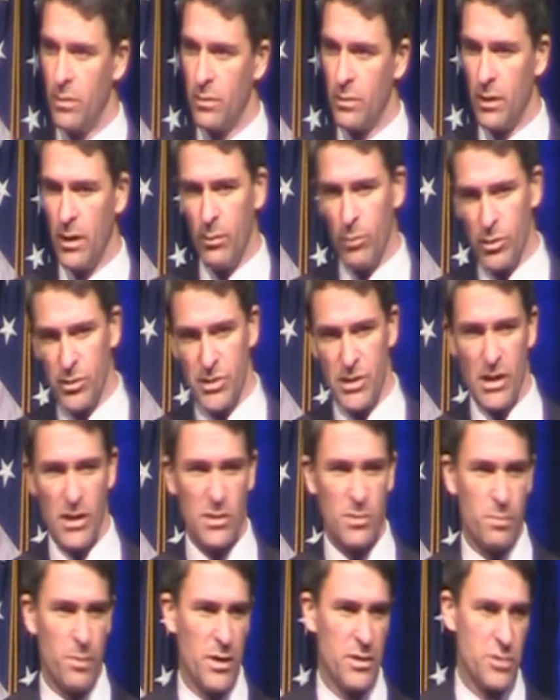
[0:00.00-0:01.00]
The liberal
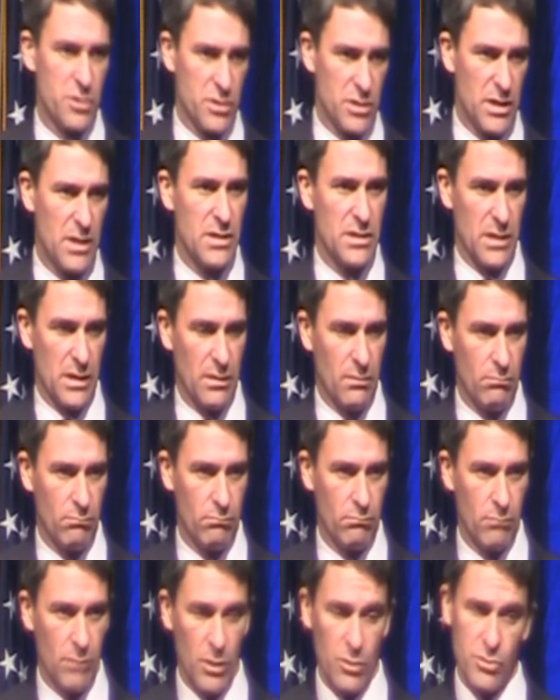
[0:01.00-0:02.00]
sales pitch is easy.
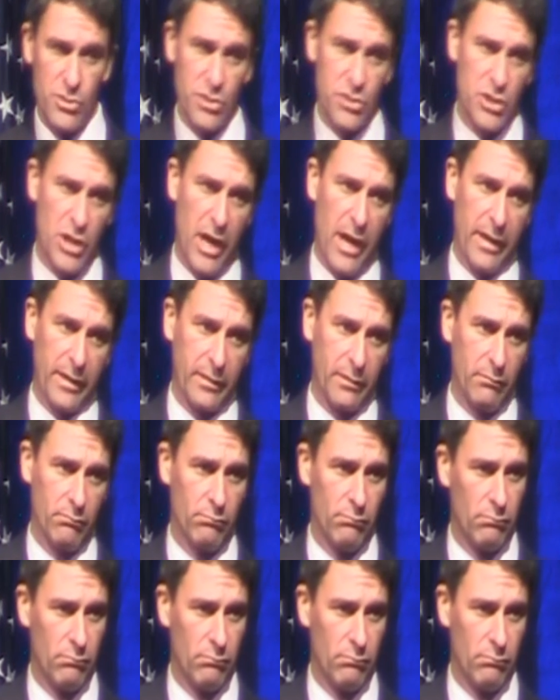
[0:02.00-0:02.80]
Here's a check.